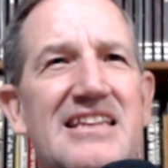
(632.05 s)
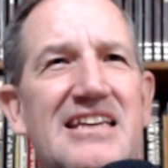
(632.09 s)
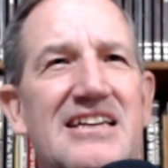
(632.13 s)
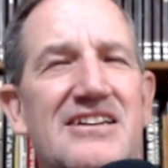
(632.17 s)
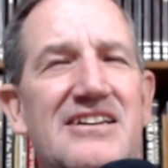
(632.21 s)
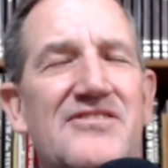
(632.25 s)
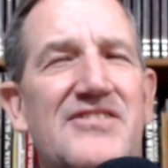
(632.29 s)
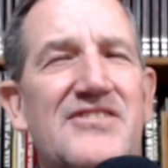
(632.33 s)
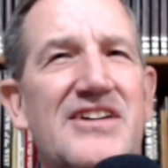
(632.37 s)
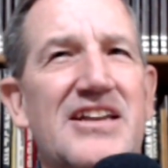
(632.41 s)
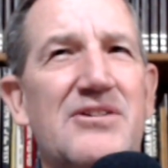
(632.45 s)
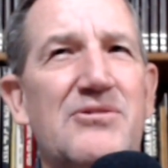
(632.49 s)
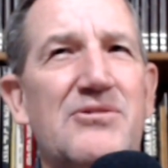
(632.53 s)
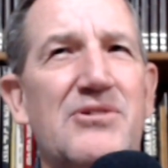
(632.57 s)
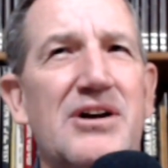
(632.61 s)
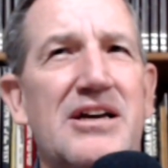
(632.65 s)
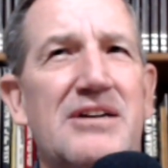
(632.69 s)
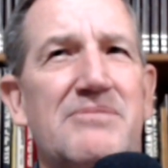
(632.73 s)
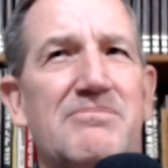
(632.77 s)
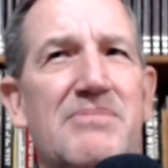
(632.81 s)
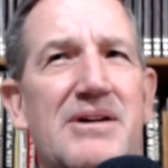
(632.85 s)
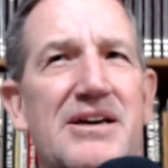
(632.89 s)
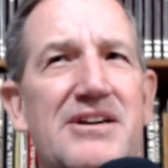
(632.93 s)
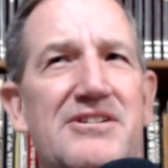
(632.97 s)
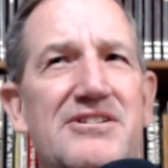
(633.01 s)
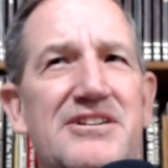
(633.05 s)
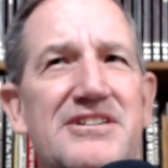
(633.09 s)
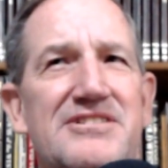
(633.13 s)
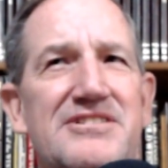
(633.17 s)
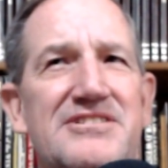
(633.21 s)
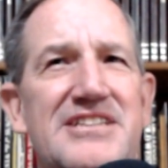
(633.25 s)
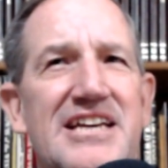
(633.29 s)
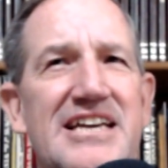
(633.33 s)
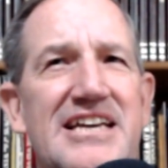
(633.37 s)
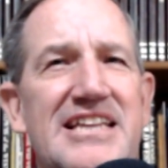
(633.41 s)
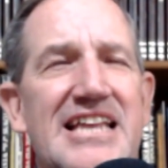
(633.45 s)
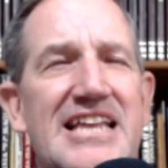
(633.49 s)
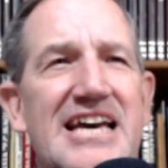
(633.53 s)
think of any way better to
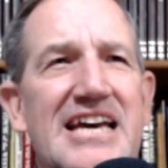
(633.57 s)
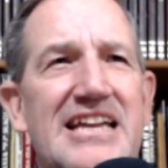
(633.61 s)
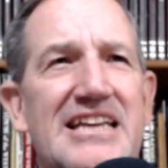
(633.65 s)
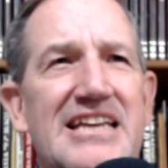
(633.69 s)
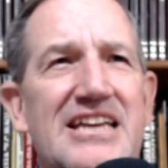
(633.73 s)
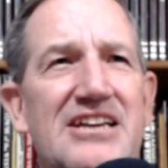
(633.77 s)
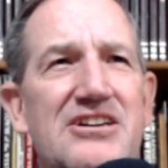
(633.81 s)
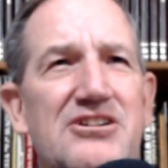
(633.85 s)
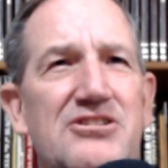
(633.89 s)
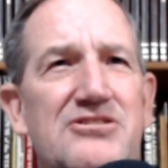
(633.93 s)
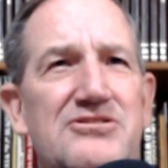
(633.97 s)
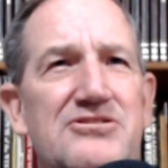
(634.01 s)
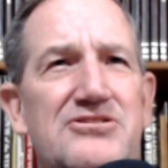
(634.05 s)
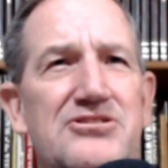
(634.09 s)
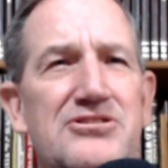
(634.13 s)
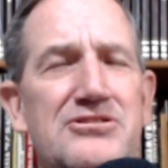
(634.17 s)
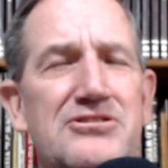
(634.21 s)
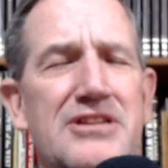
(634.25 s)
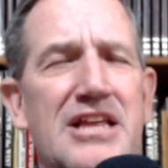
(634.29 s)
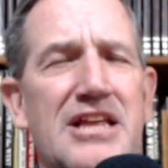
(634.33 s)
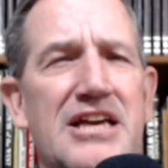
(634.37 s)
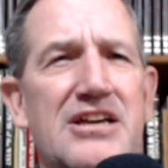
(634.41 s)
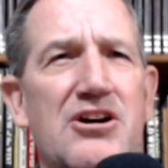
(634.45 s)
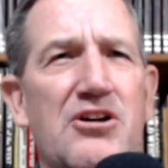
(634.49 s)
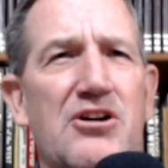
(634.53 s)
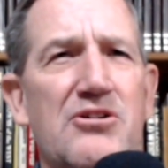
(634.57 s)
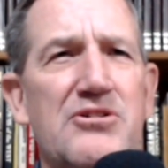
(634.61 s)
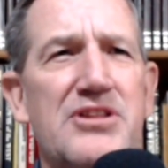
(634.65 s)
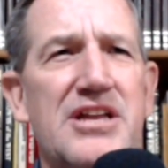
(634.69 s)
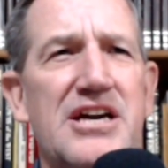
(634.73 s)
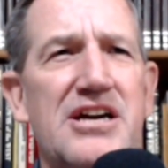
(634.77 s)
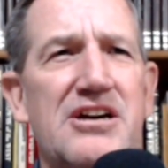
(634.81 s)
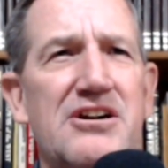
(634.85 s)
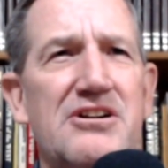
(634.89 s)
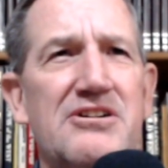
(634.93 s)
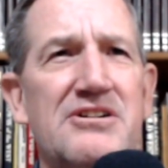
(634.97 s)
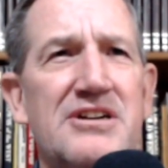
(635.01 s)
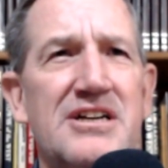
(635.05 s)
say that. He goes, they go
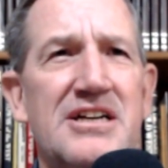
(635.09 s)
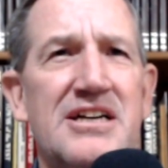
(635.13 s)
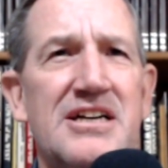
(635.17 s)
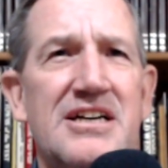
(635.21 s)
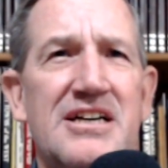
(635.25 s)
there